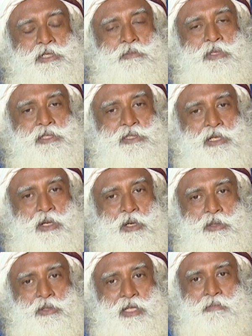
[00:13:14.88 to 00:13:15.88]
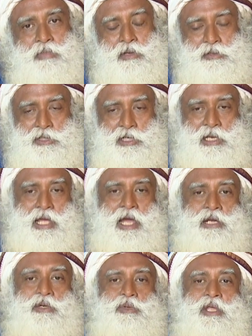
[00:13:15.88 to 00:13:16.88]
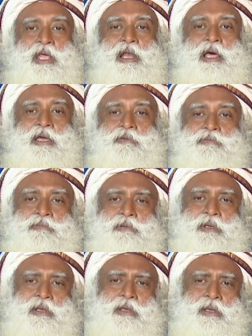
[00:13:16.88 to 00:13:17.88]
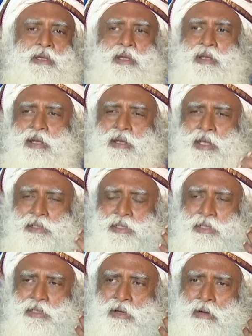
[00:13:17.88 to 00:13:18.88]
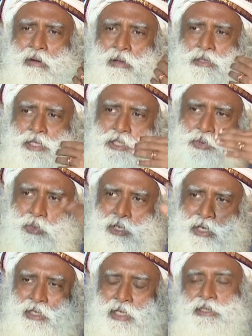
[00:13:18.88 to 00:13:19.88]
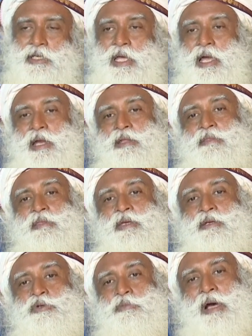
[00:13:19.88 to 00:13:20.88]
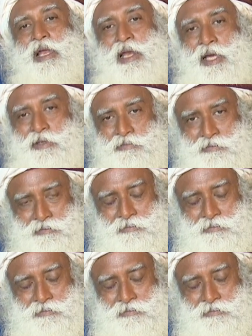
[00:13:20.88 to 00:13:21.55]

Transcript: it means a lot to them, because it'll add to their life. It doesn't… all this work doesn't add a thing to my life.